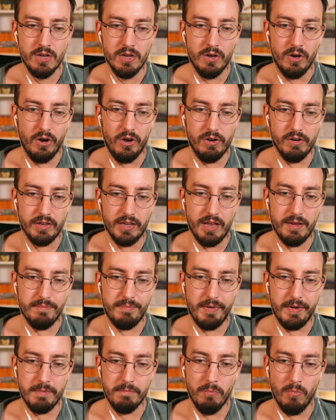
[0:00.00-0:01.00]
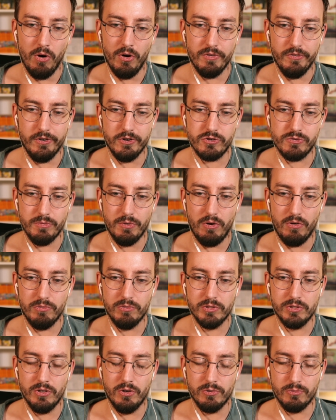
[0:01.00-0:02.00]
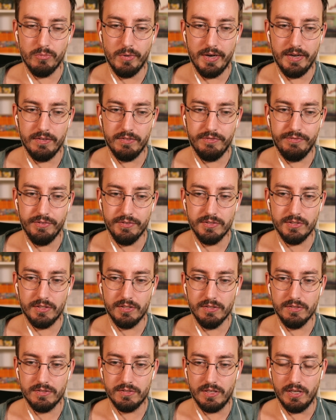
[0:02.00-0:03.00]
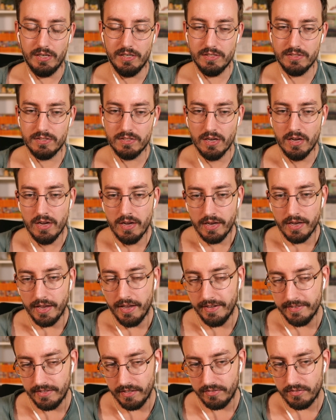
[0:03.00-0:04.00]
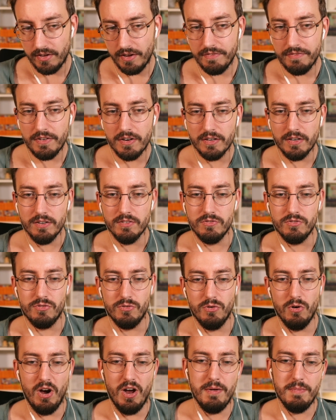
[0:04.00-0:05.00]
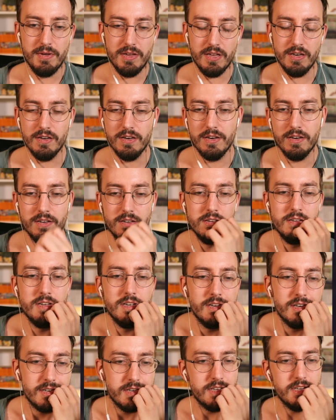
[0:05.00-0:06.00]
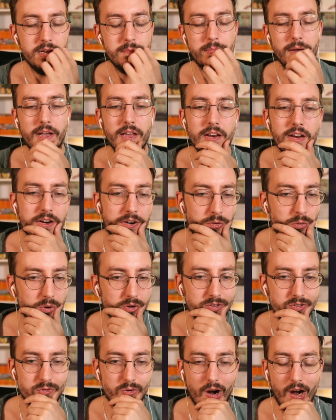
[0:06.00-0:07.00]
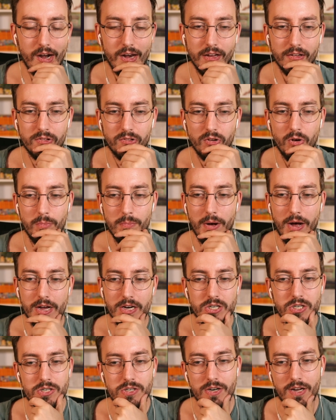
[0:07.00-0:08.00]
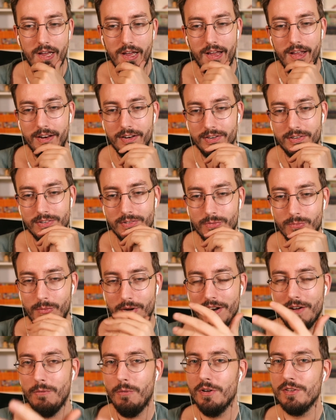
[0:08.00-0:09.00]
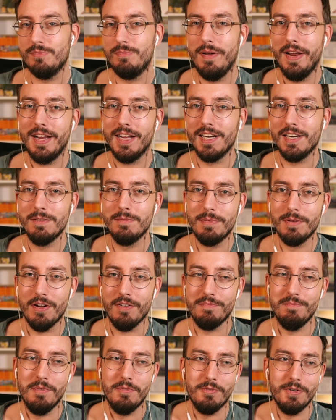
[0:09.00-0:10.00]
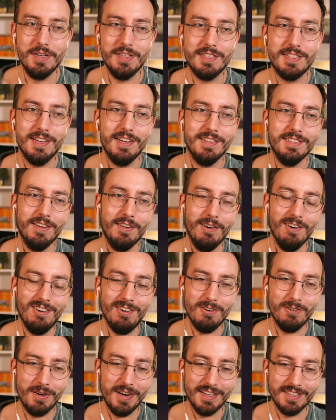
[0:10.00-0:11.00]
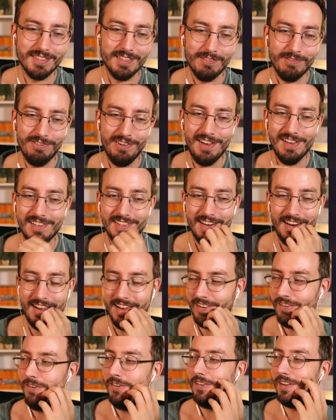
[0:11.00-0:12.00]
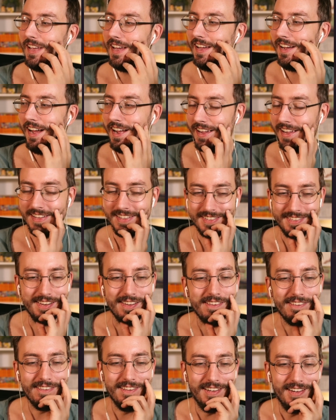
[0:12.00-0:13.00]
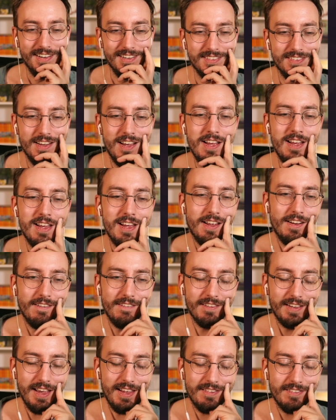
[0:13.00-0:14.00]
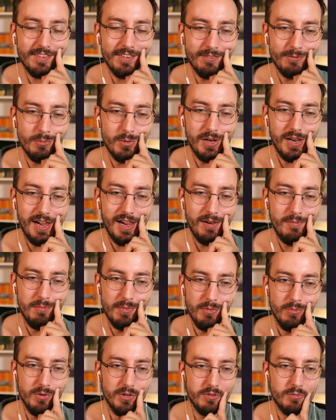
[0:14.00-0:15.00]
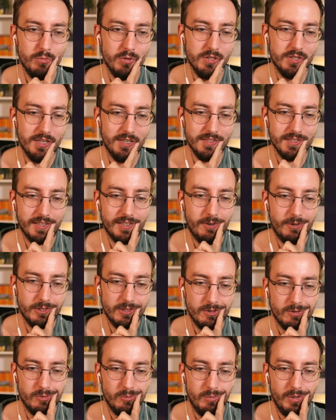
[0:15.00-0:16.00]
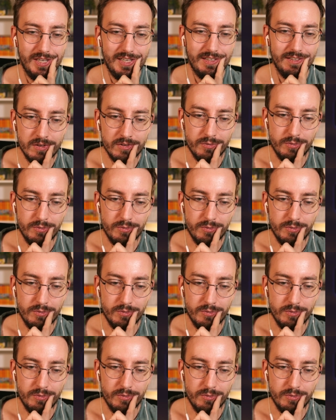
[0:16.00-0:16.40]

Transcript: Early gameplay more knowledge will always outweighs physical skills. Yeah, that's definitely true. I mean, in the beginning, I was struggling so much. And when I was playing a little bit of Marisa in the lower ranks, it felt like, okay, I can see things. And I guess that will help me with, with other characters as well.